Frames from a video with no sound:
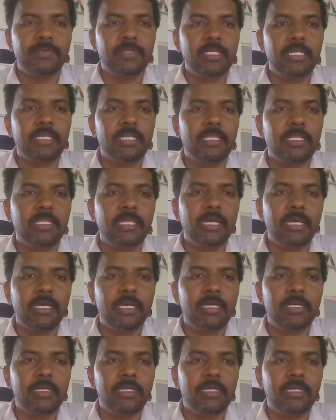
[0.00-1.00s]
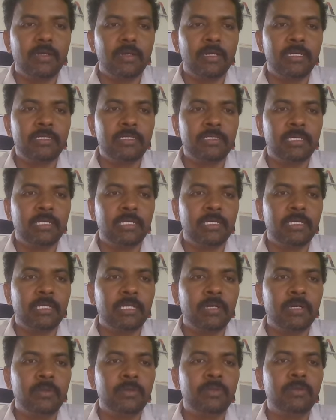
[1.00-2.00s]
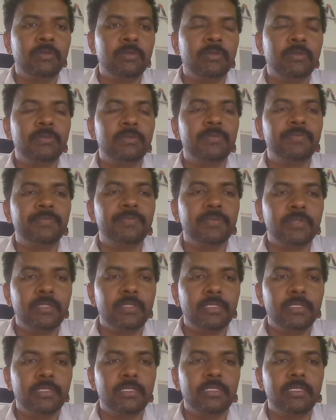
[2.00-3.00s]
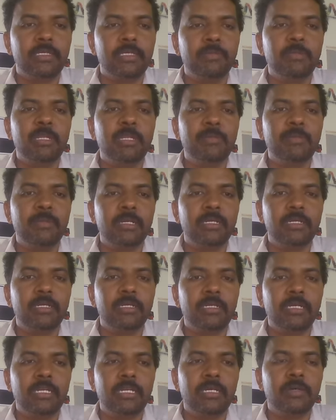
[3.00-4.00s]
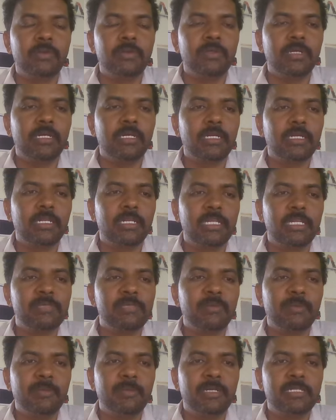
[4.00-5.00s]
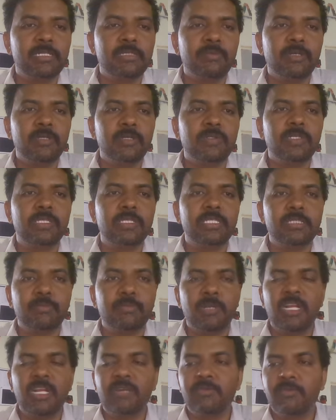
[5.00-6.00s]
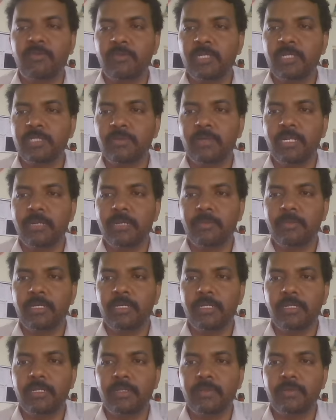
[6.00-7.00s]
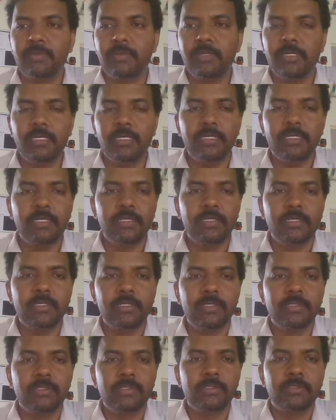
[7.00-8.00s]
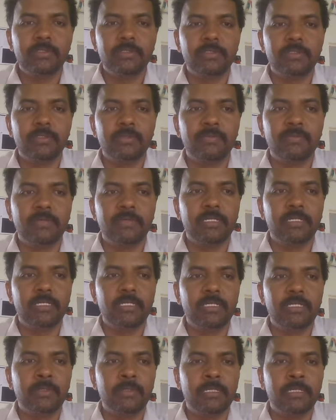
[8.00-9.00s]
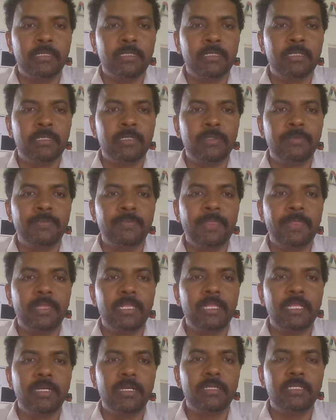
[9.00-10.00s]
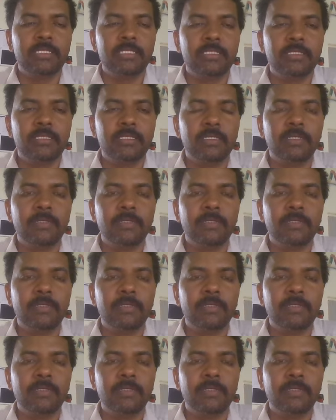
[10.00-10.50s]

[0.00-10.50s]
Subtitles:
getting the knowledge on how to implement or how to conduct an experiments by using this platform, virtual laboratory. Okay. So for that, you can click on this